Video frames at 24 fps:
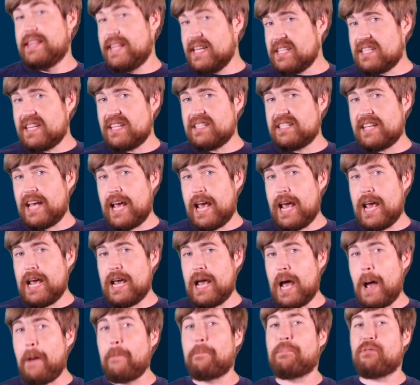This is
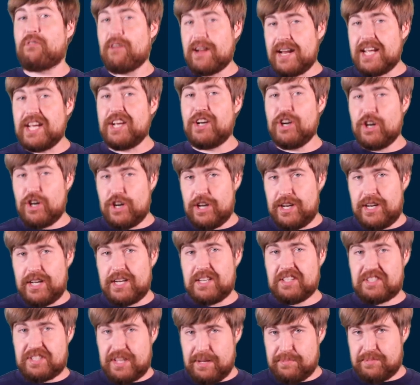a pretty
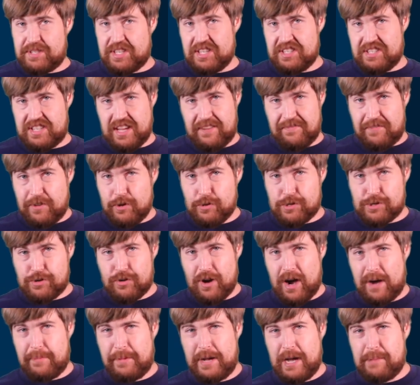good Simpsons and
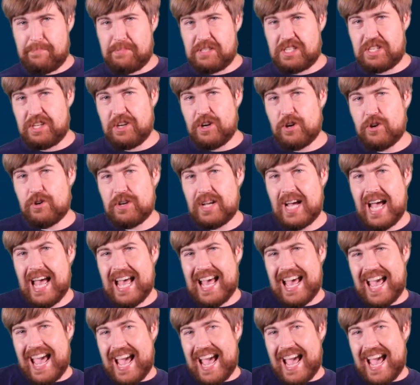Futurama episode,